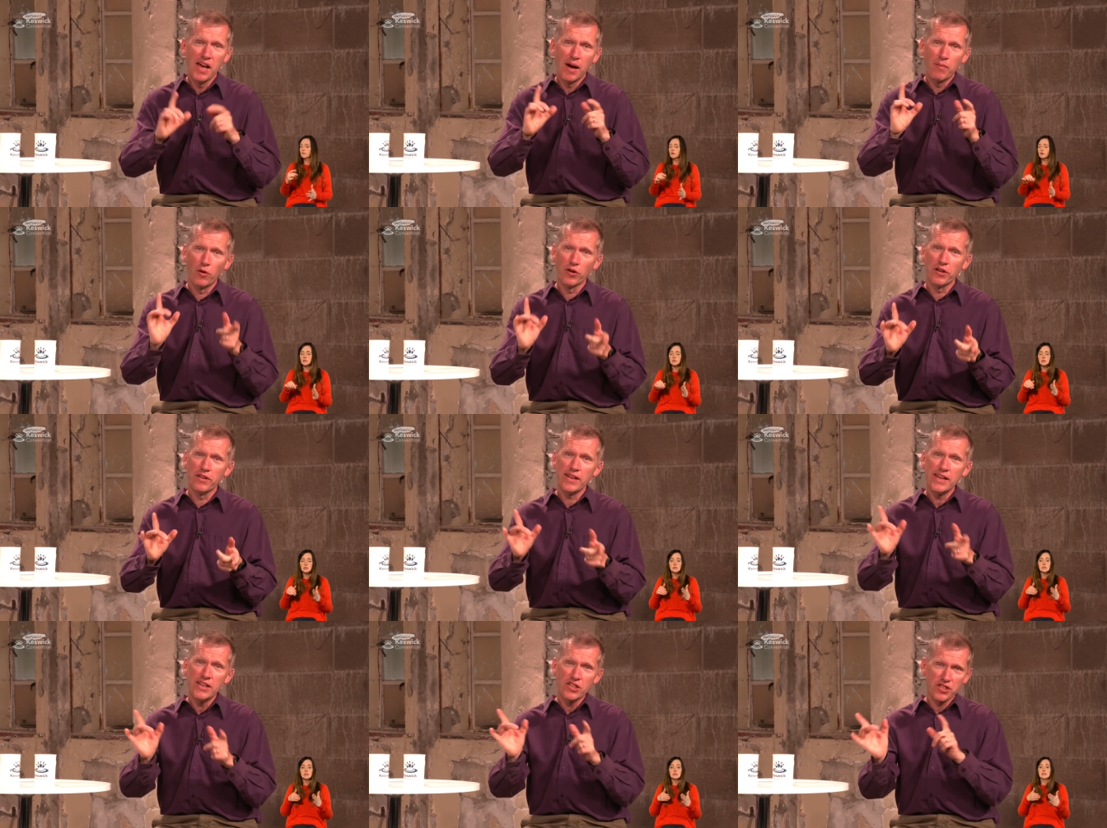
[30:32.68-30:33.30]
And one
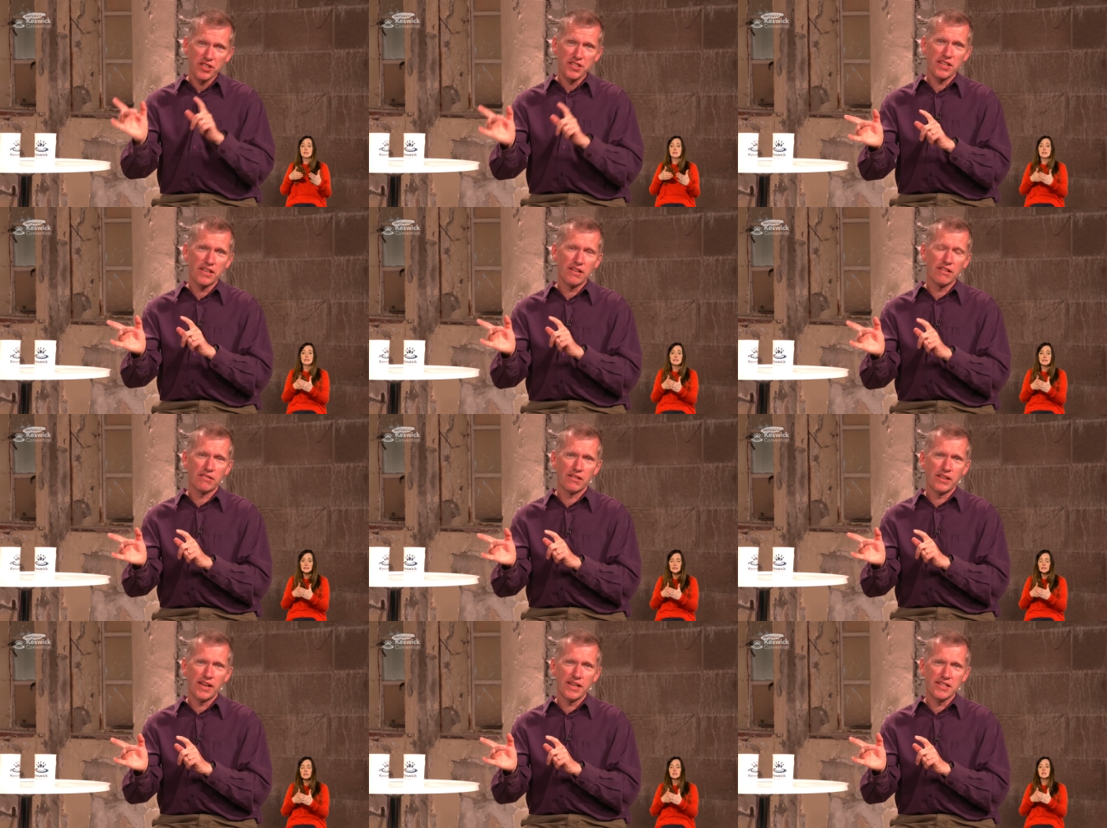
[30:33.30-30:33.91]
of the interesting
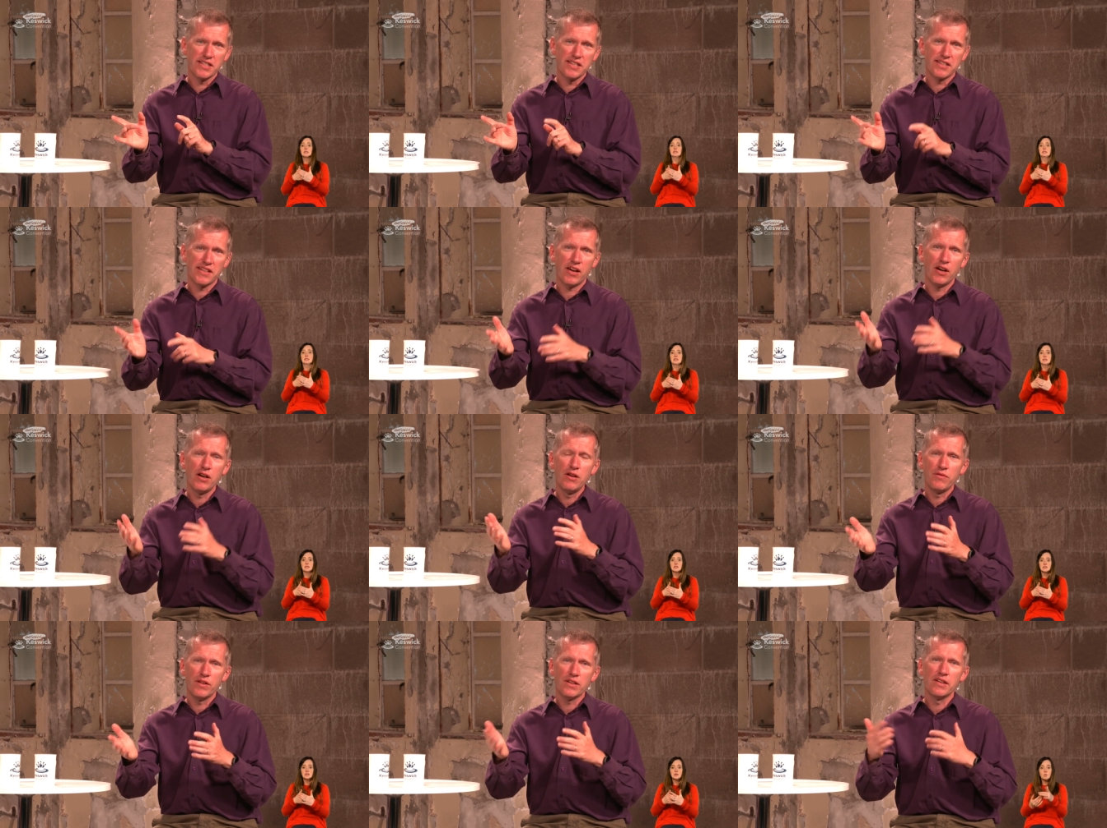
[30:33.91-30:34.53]
things is
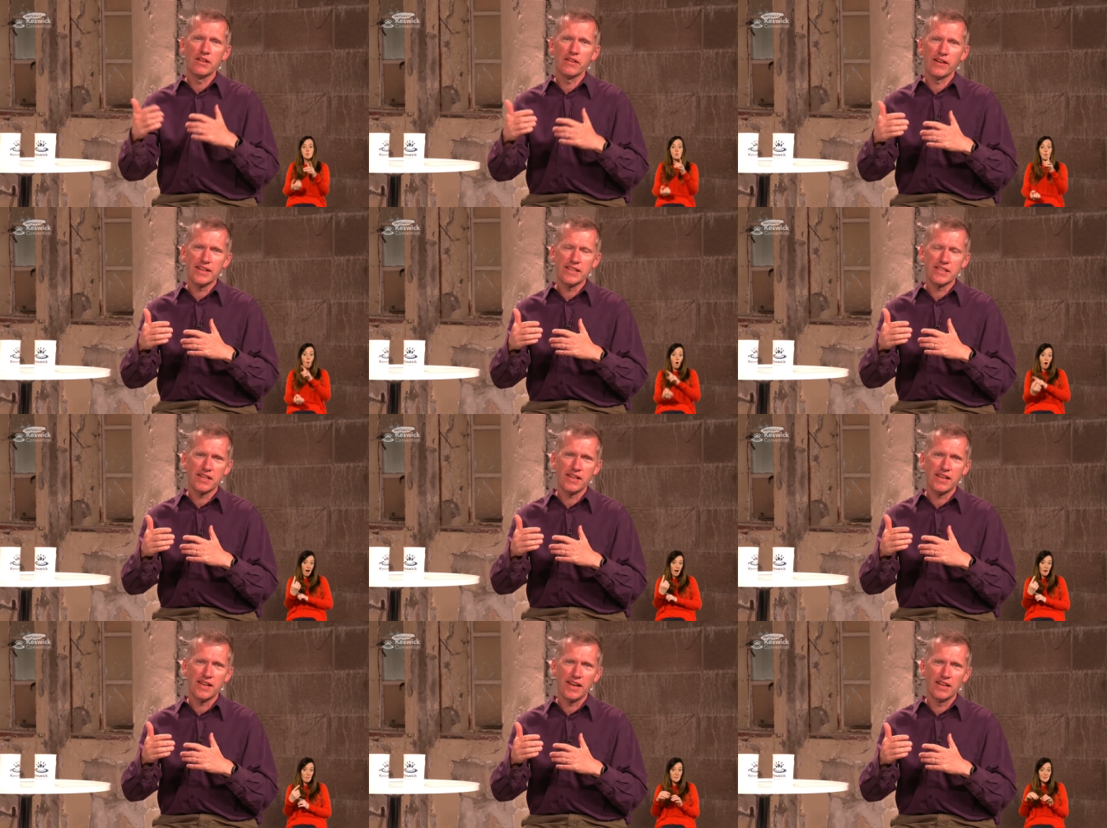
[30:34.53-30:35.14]

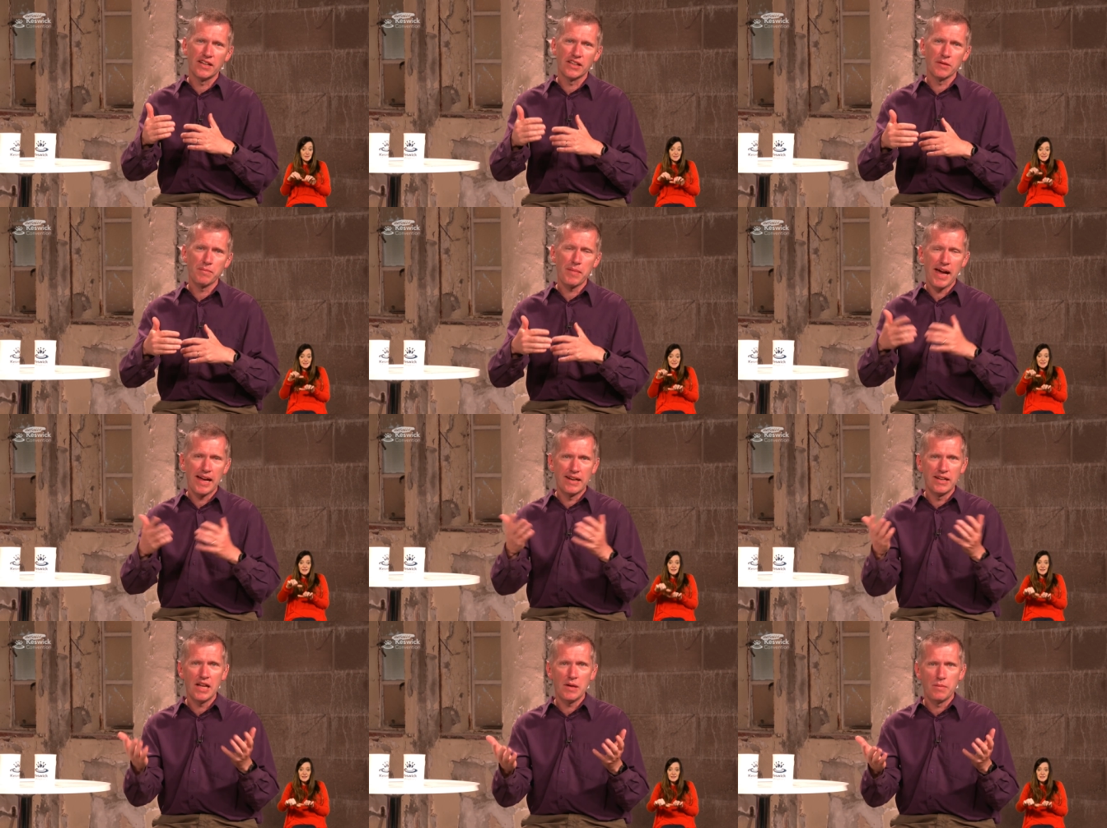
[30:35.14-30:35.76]
COVID-19 and the
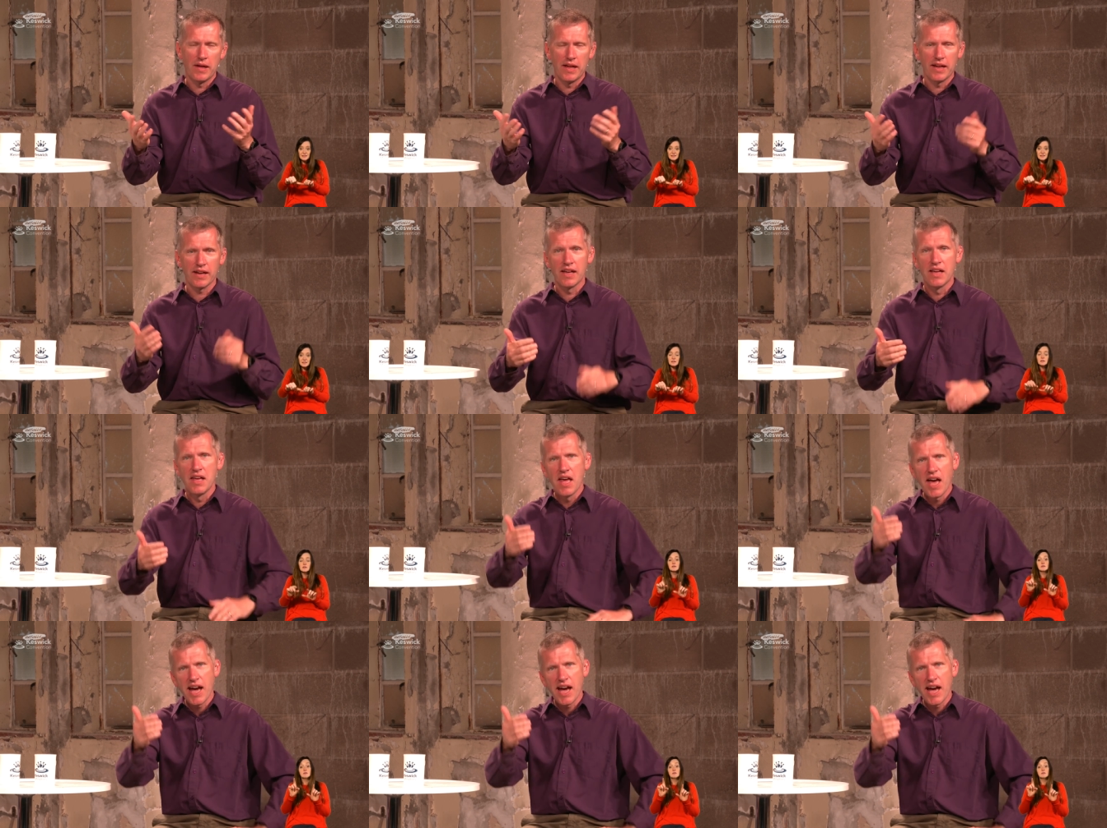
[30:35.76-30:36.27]
pandemic